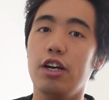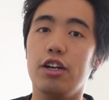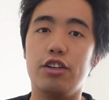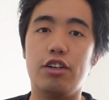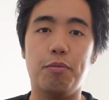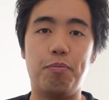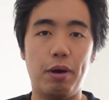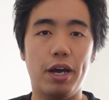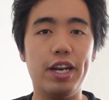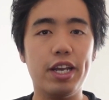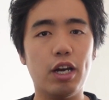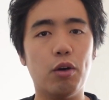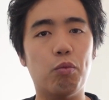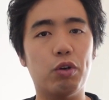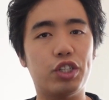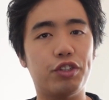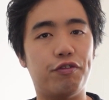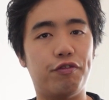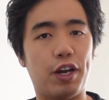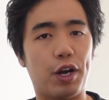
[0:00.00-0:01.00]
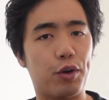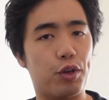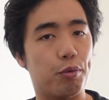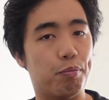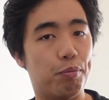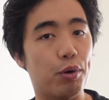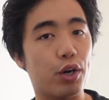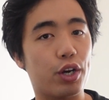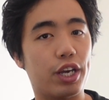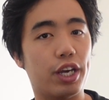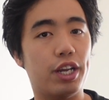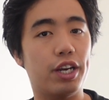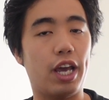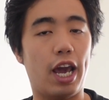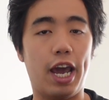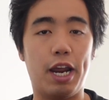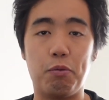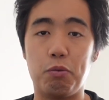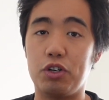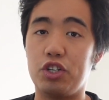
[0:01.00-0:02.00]
Depending on which fare you book in
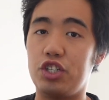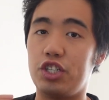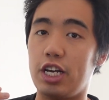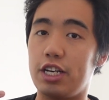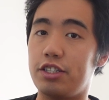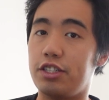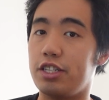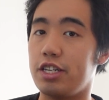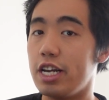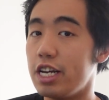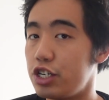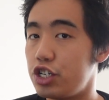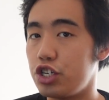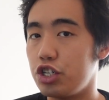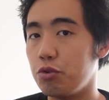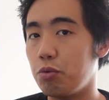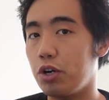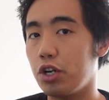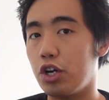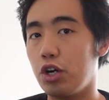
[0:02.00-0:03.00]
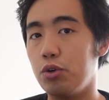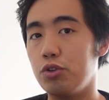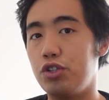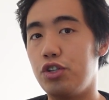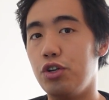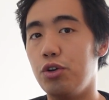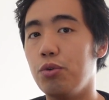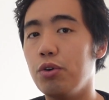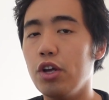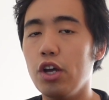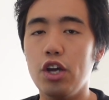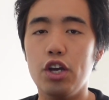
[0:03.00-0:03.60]
and which destination you want to go to,